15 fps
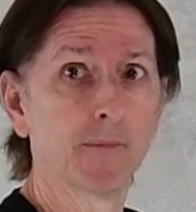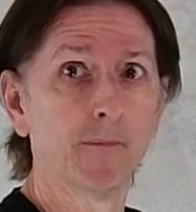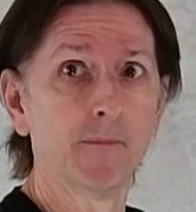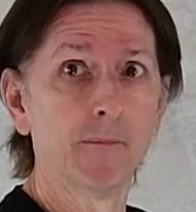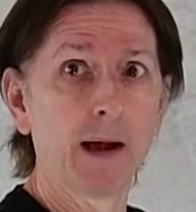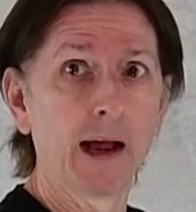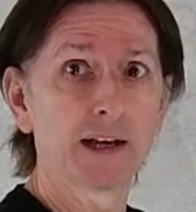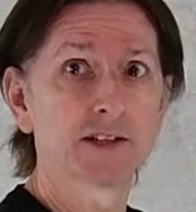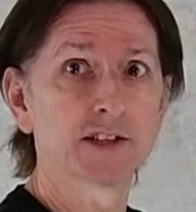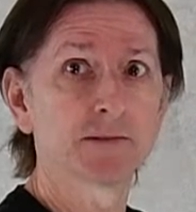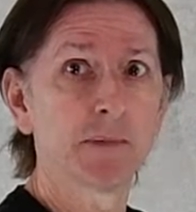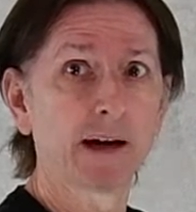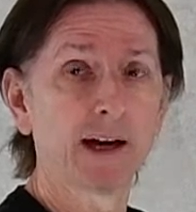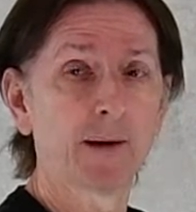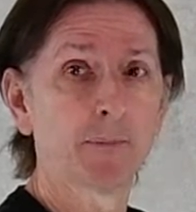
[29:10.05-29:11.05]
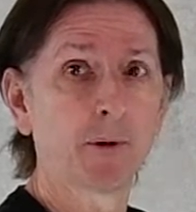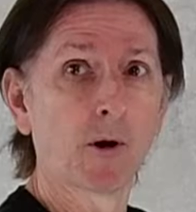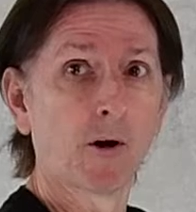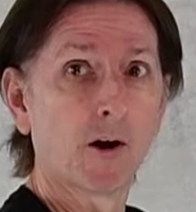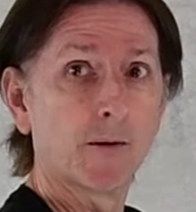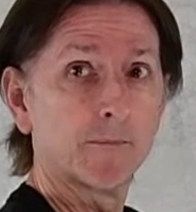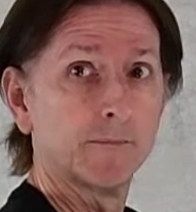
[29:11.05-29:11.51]
matches my upper
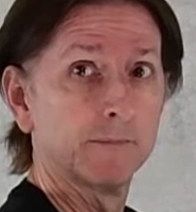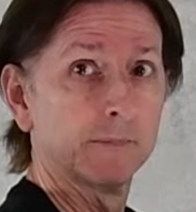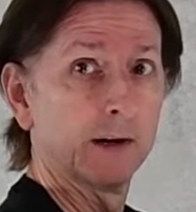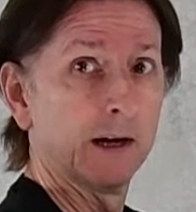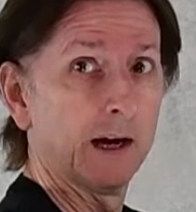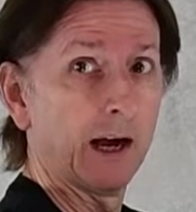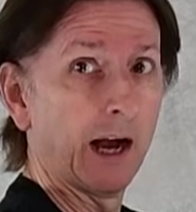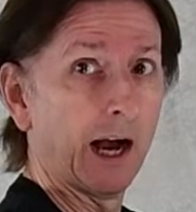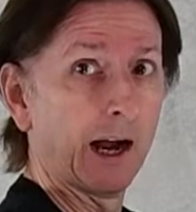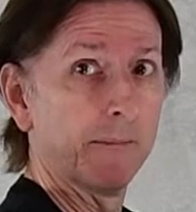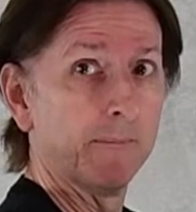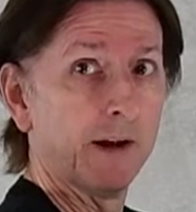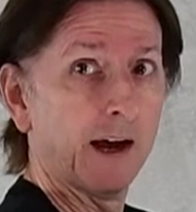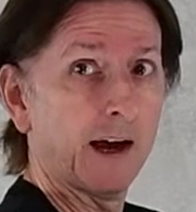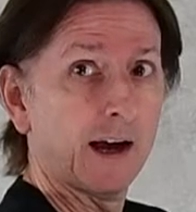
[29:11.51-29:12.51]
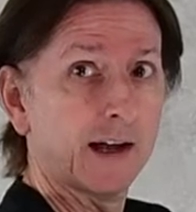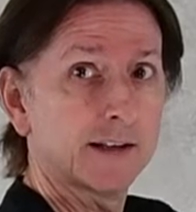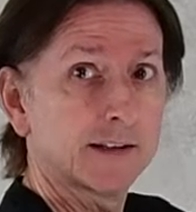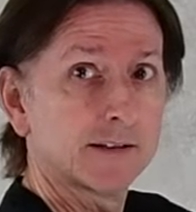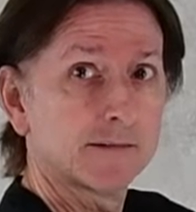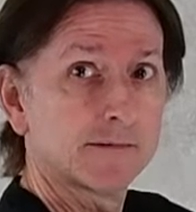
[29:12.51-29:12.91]
arm. I'm not,